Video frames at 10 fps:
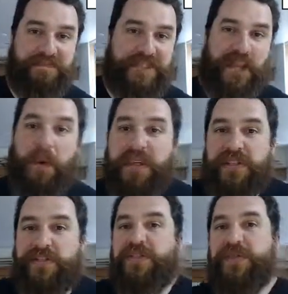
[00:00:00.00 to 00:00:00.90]
no
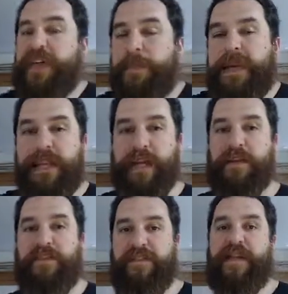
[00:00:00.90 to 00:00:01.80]
excuse for keeping the
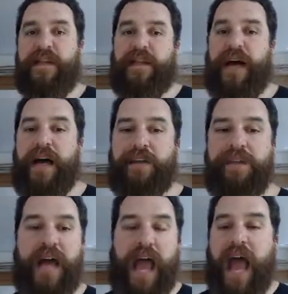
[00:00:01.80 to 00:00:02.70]
unfit
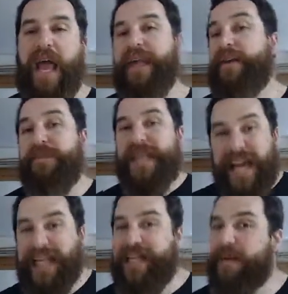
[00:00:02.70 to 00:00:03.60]
alive. He could mean
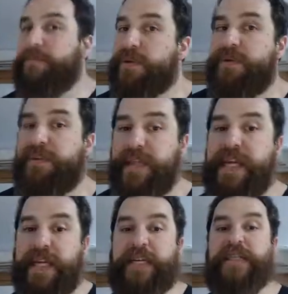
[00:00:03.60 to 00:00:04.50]
any number of
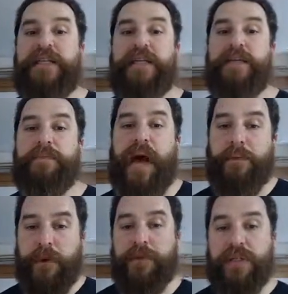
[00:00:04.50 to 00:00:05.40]
things.
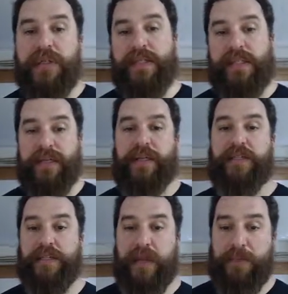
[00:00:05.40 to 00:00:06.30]
I'm going
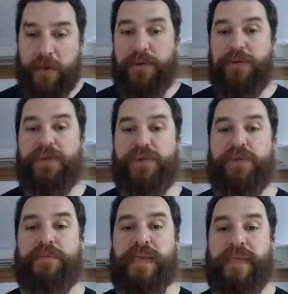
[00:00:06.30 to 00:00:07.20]
to
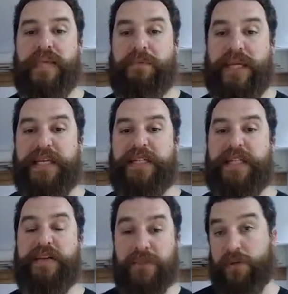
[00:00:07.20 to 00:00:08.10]
assume that he means
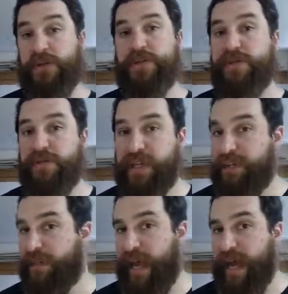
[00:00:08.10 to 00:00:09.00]
that there's no excuse for evil